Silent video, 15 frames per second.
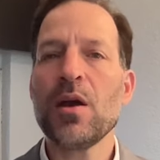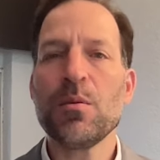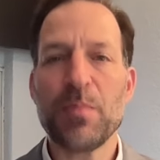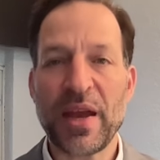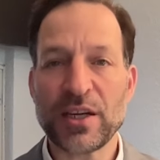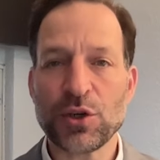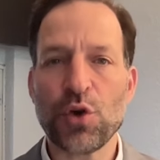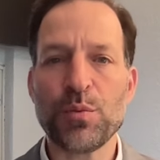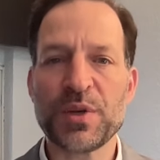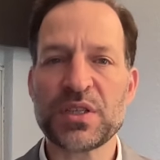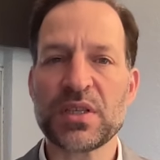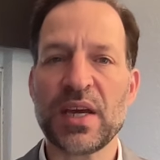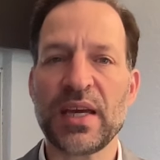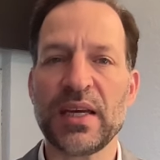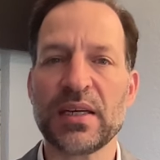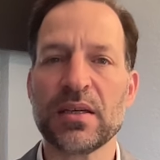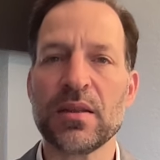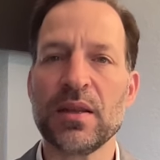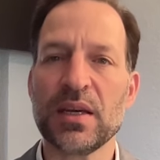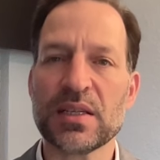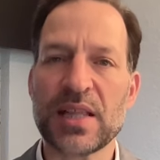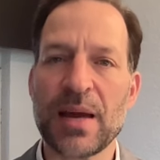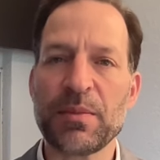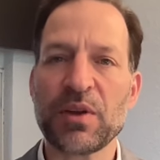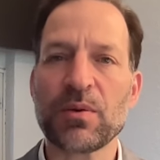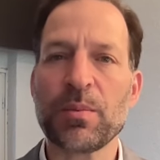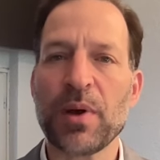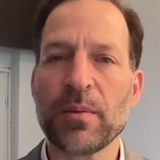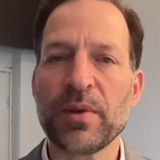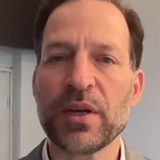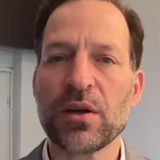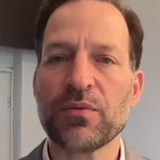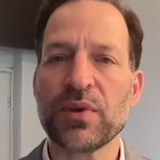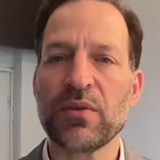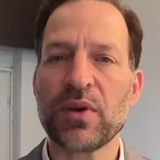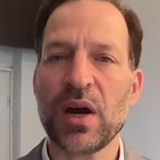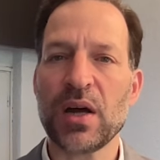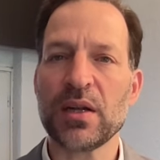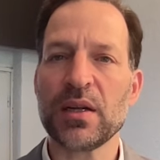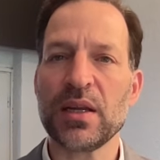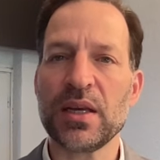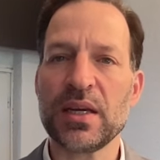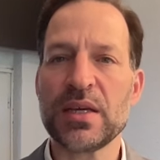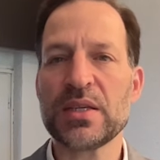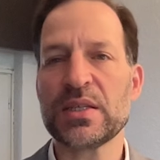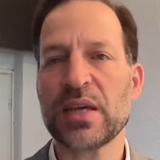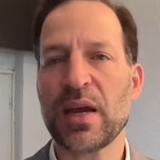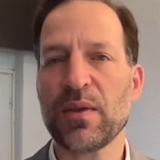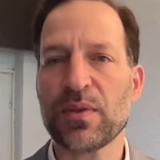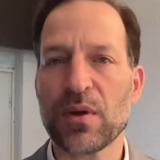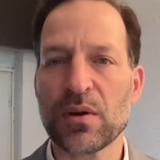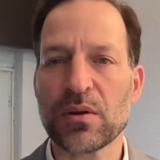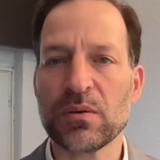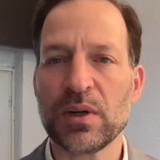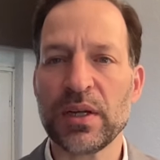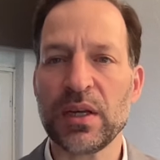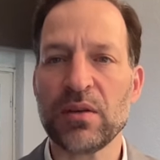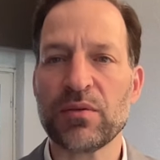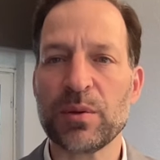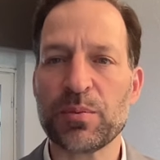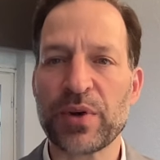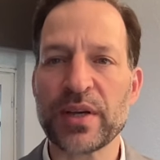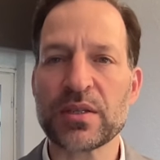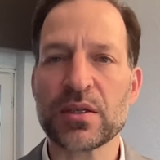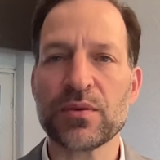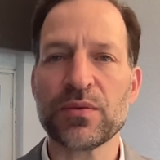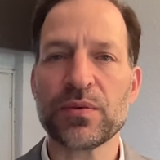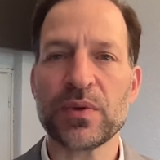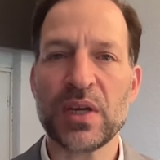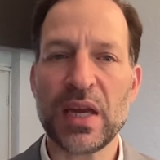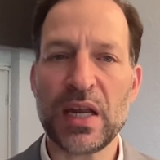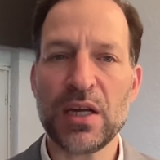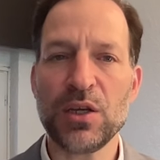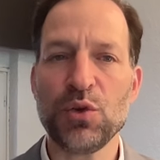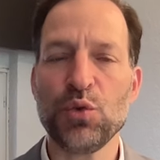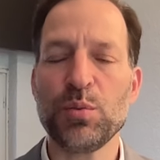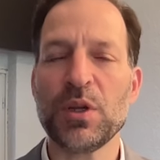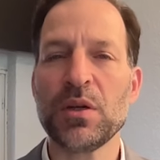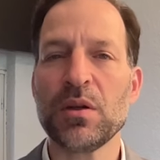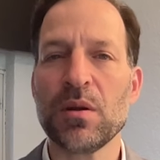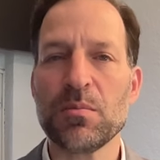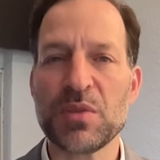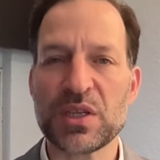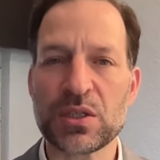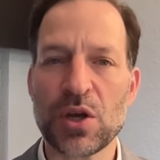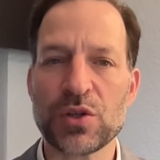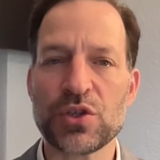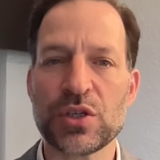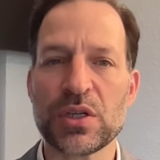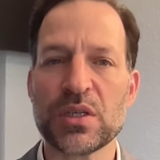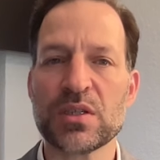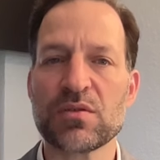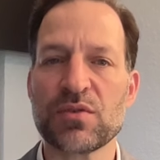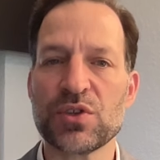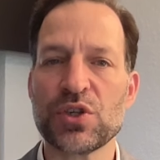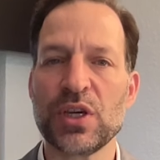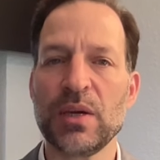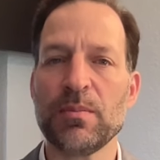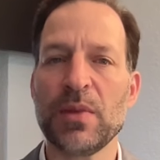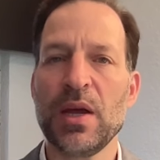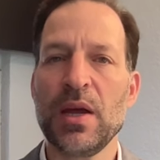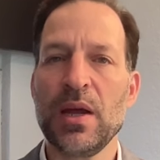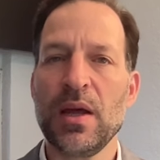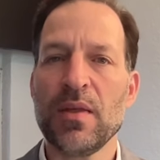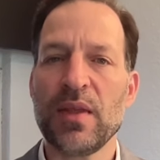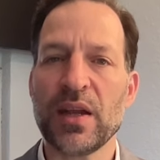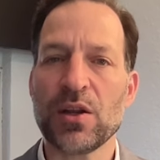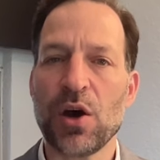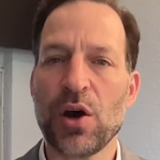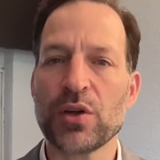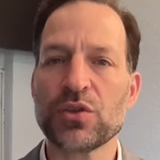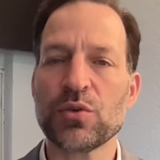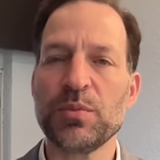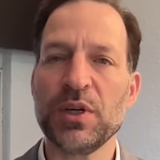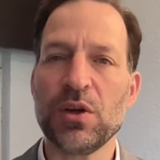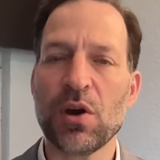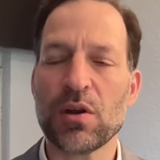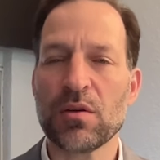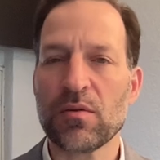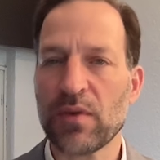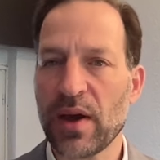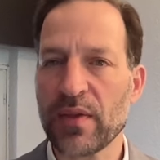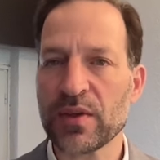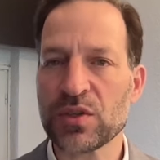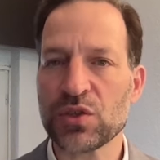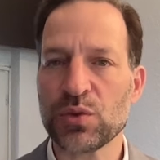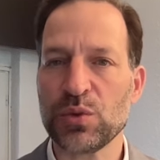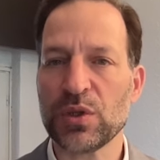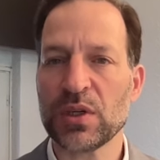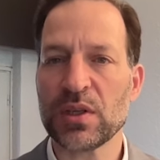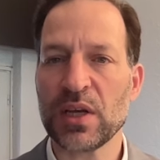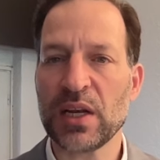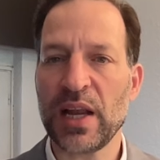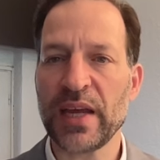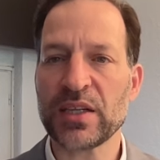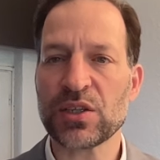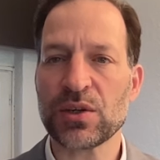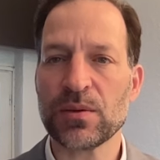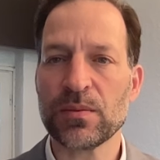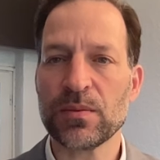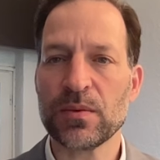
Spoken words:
Make no mistake, the Islamic Republic of Iran is a thoroughly repressive, inhuman, misogynist regime that ought to be gone rather sooner than later.